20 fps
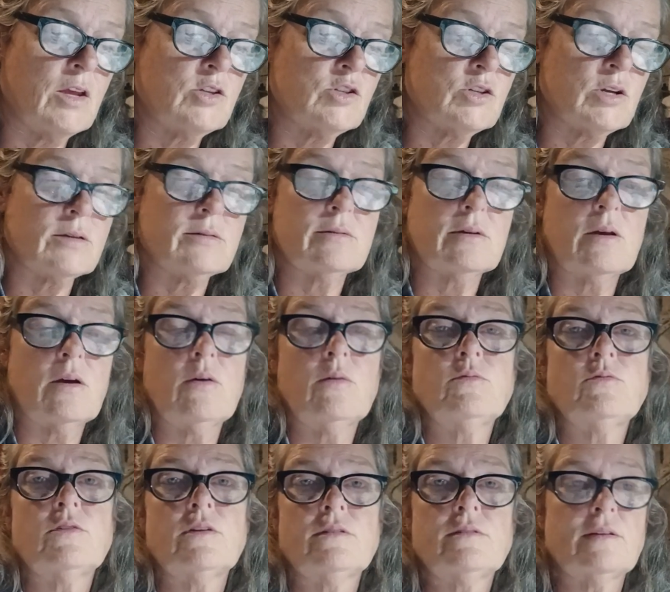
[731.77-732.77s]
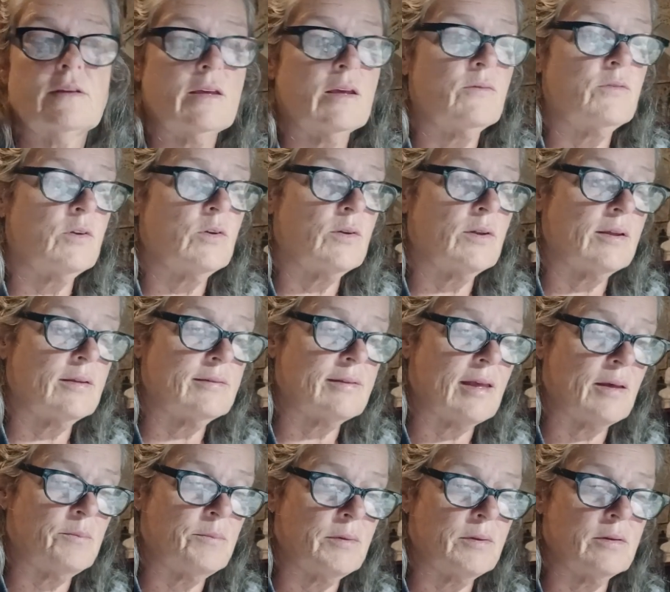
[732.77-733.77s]
Just to give you an
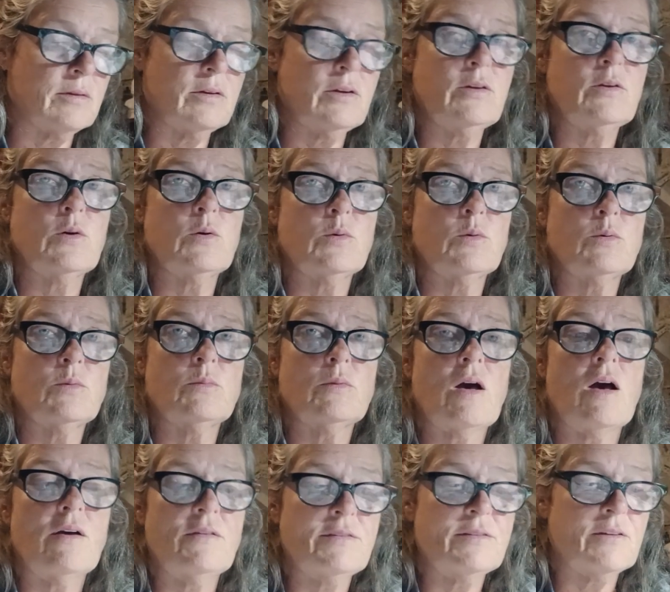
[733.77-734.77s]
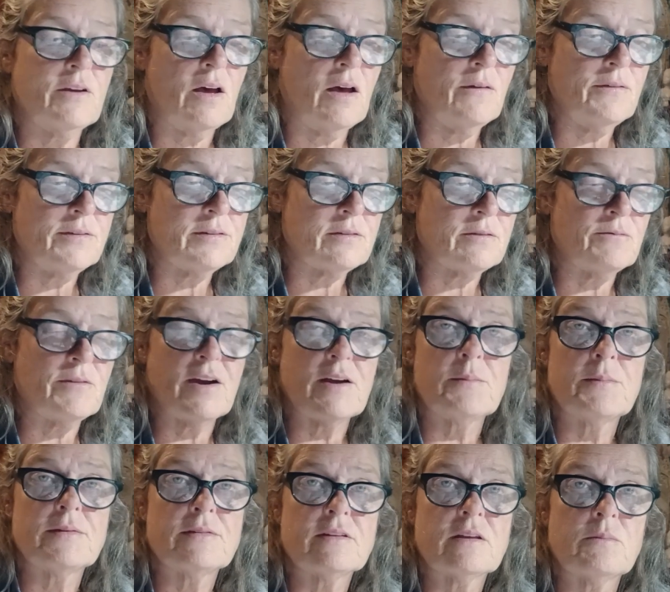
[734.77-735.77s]
example, you know, office
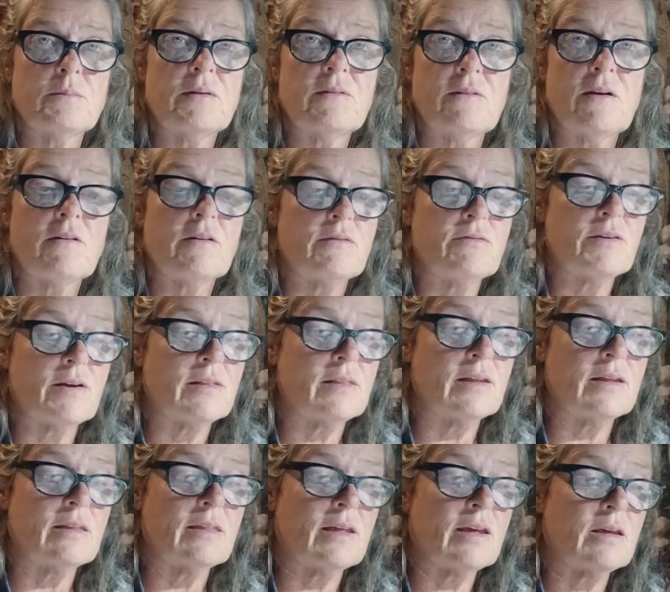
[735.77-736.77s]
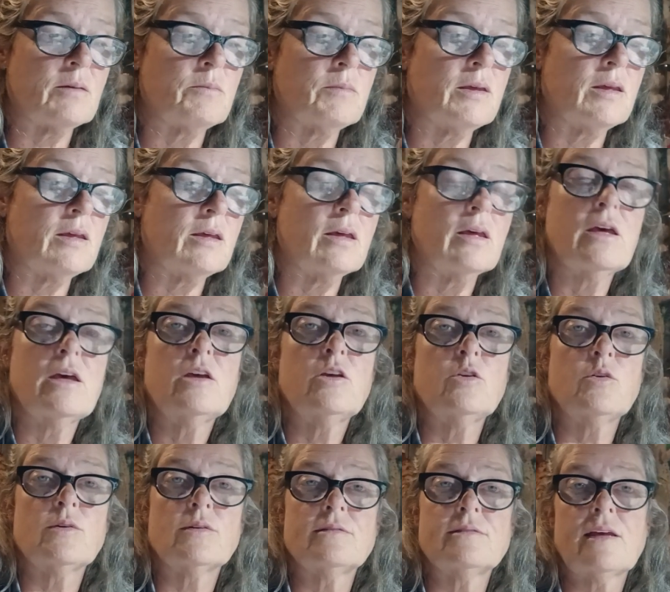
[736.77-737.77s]
environments can be very friendly. They can be,
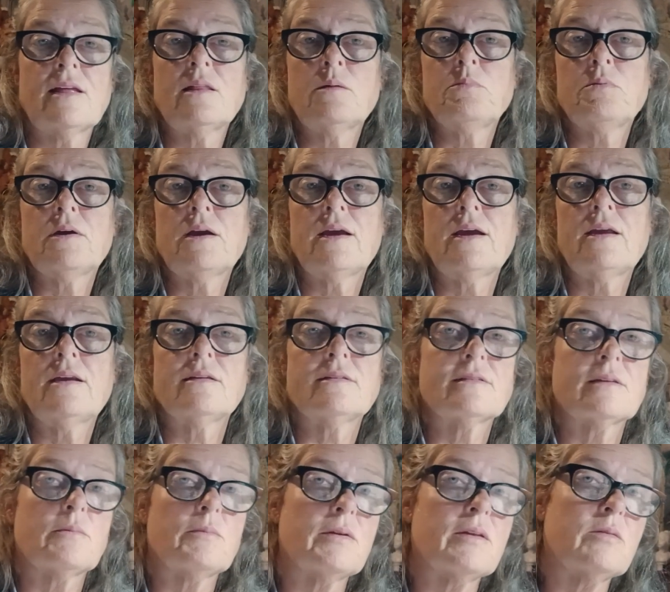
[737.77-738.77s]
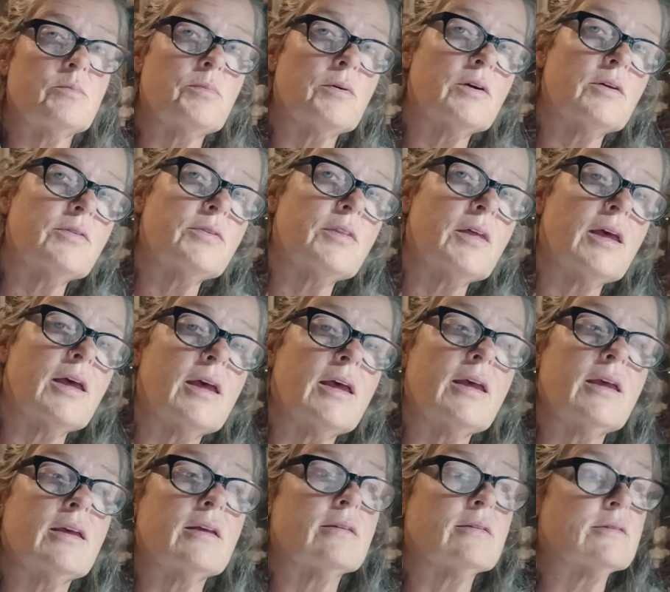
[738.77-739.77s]
you can celebrate, it's somebody's
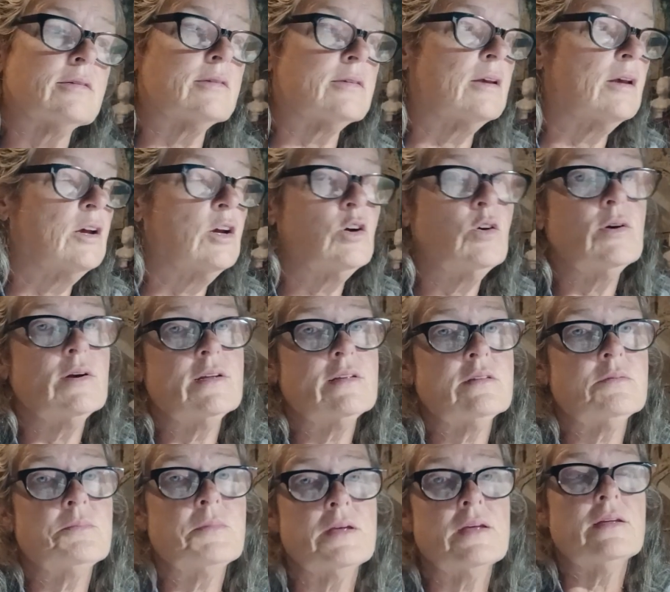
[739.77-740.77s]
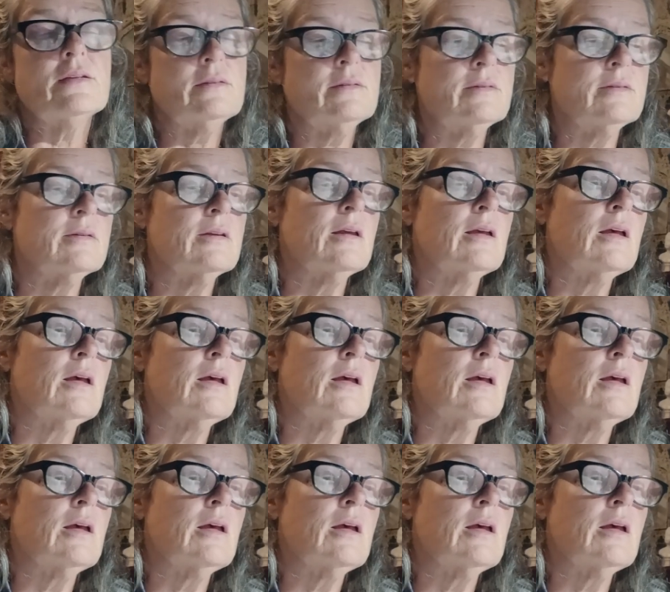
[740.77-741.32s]
birthday, it's Christmas.